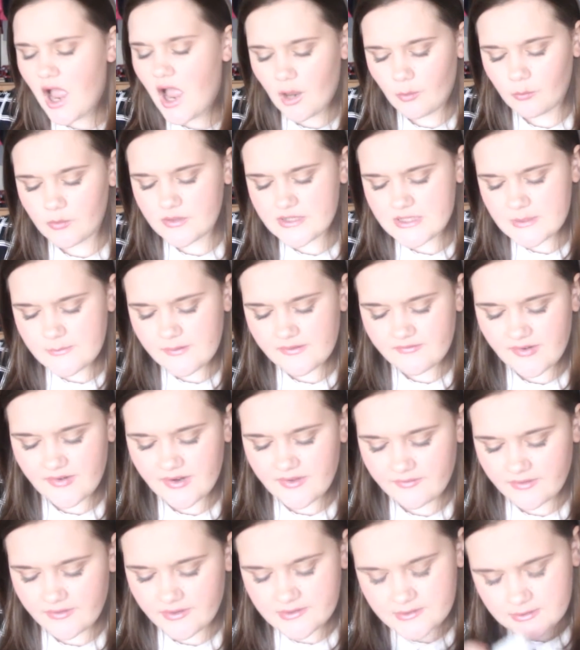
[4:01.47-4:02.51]
I wasn't a big fan
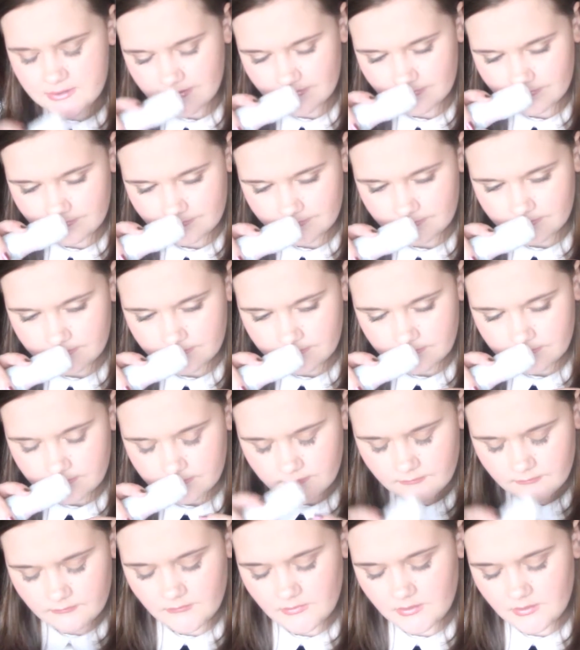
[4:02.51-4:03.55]
of this.
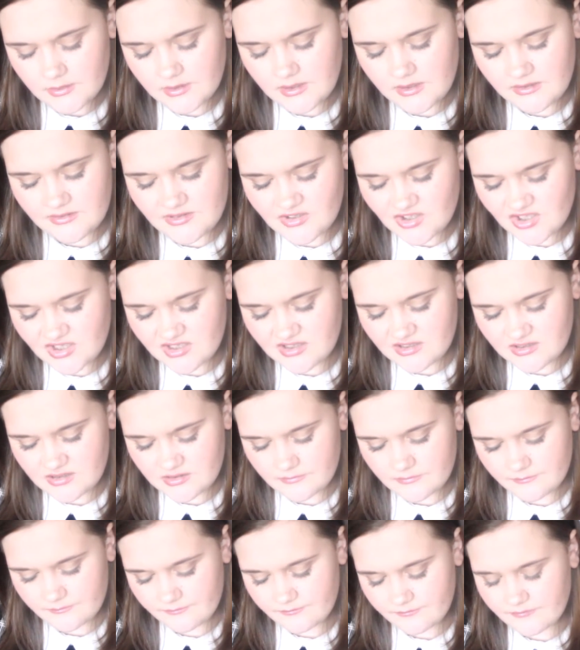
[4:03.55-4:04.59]
It's
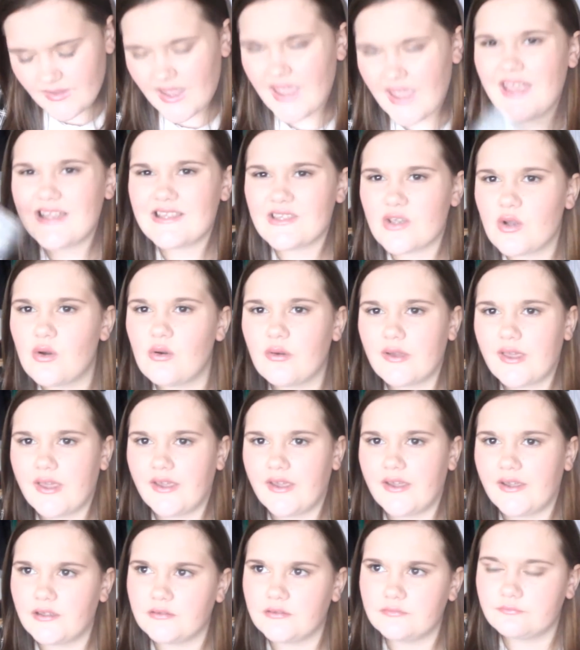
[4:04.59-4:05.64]
just, it's
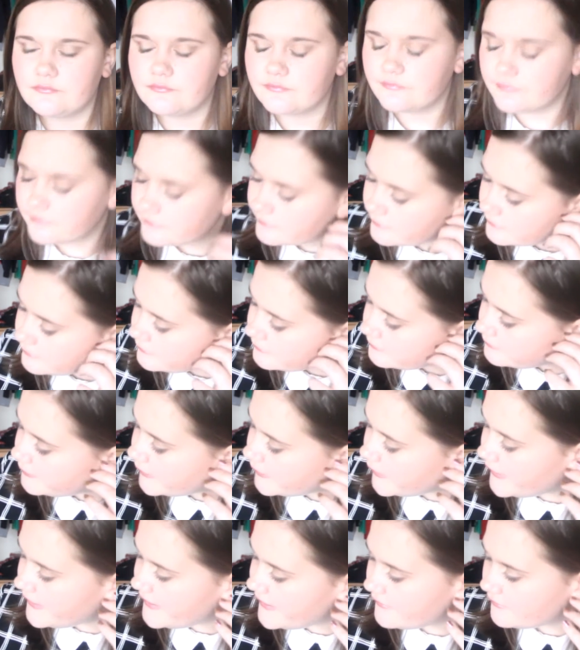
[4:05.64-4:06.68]
okay,
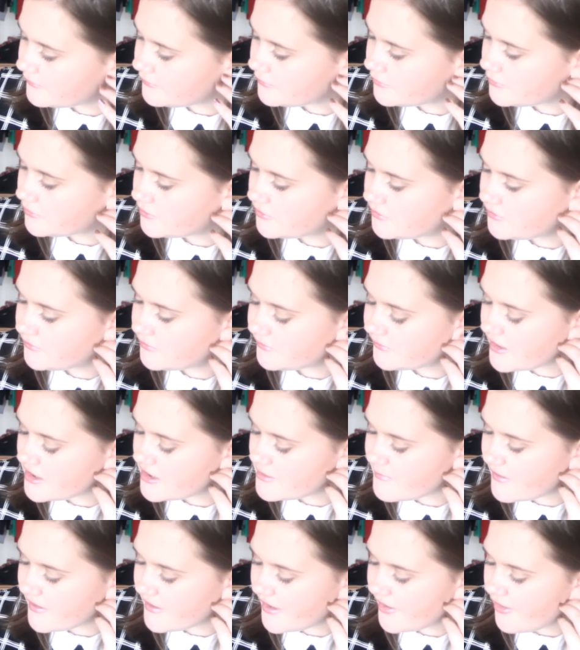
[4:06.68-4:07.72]
but the
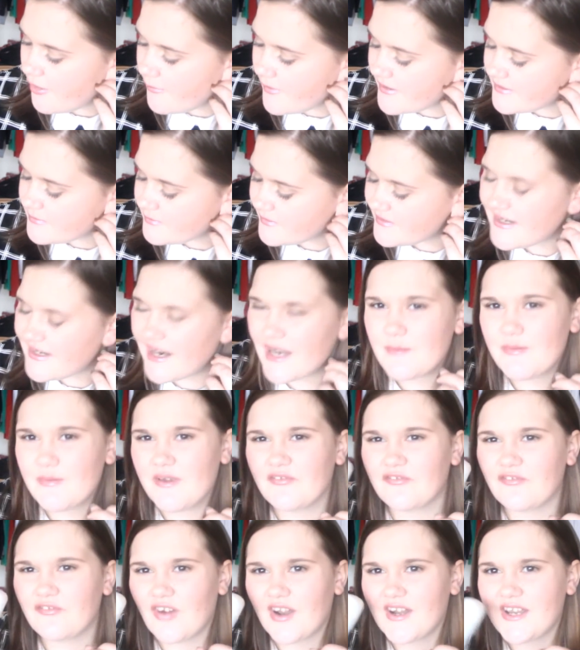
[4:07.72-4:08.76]
smell kind of reminds me a tiny bit
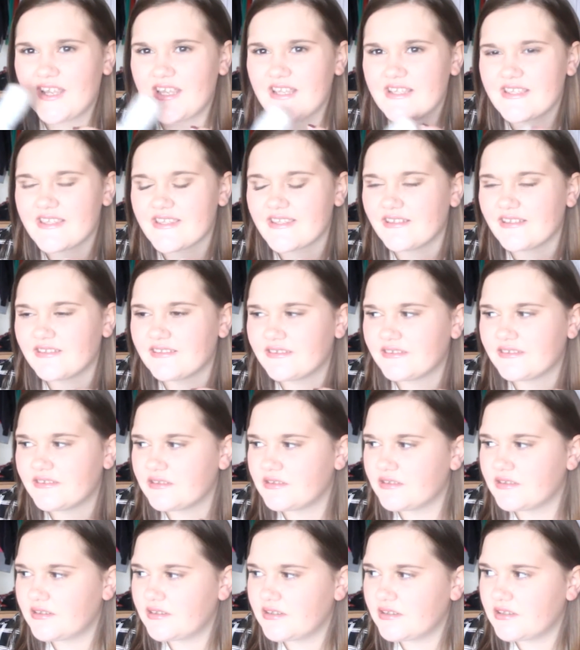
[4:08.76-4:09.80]
of Granny's.
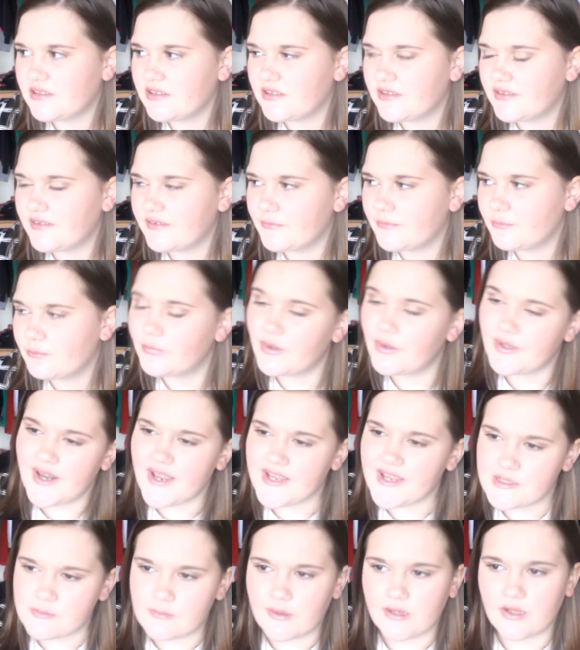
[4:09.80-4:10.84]
But a
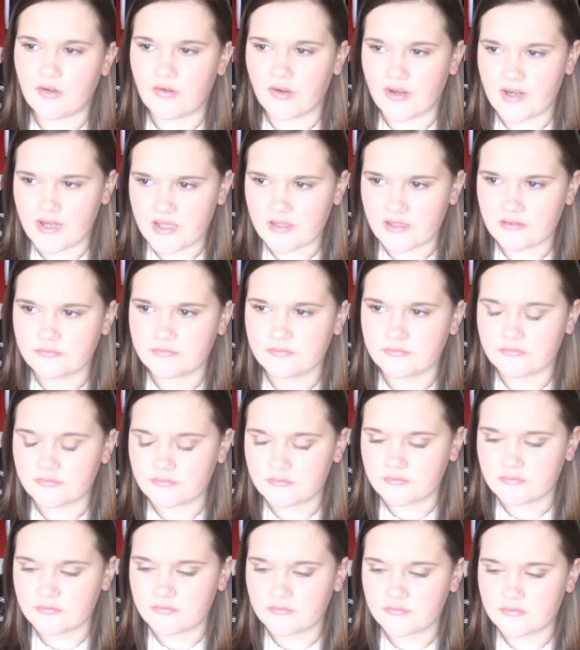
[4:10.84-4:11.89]
nice smelling granny.
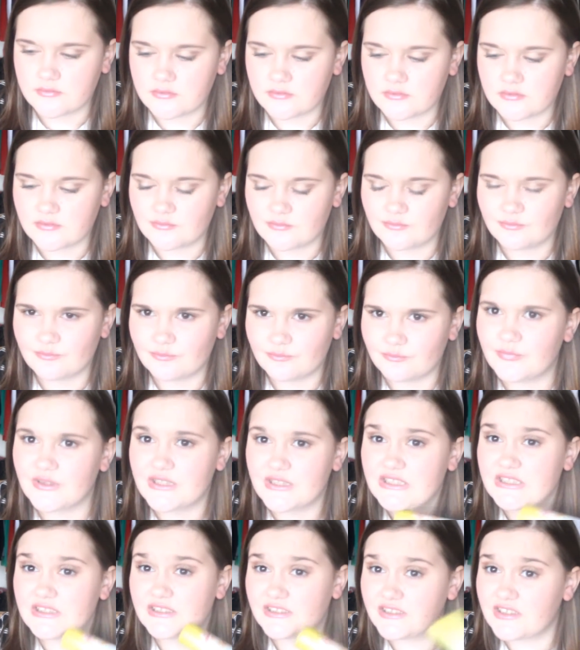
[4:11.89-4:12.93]

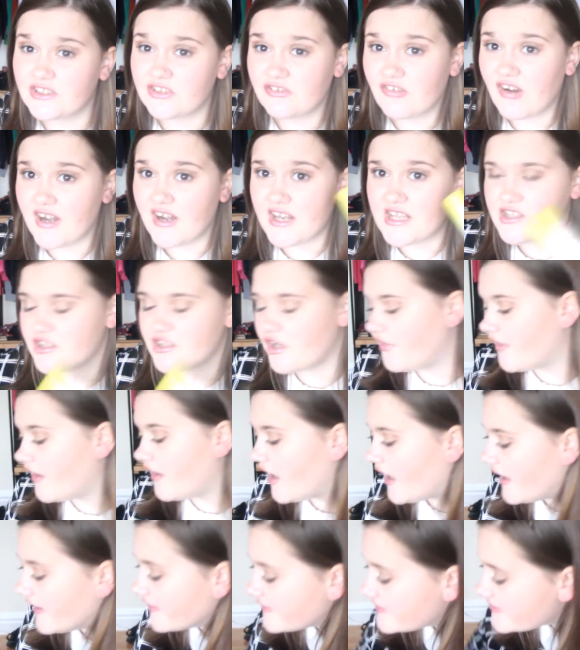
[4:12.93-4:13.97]
But grannies
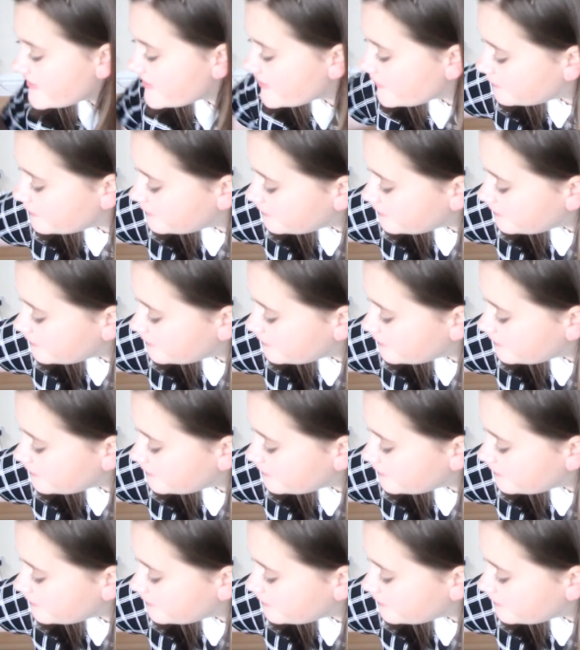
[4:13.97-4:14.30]
nonetheless.